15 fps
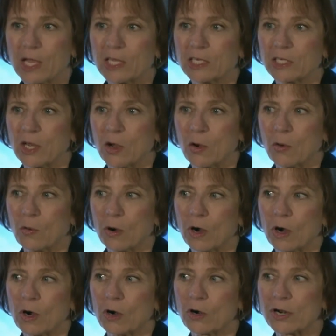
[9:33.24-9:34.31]
So
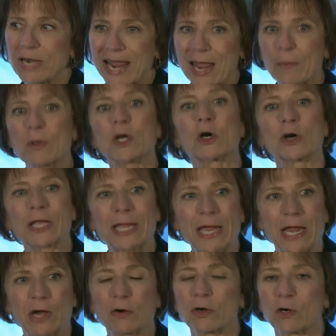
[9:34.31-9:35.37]
her name and her
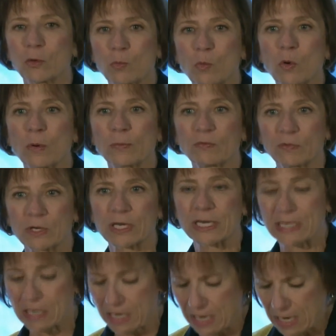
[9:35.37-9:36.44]
care and her warmth
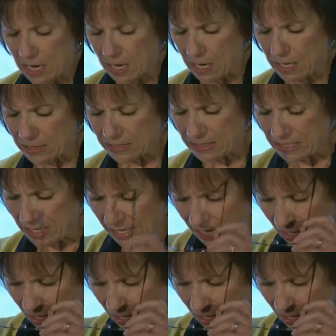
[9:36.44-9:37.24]
really stuck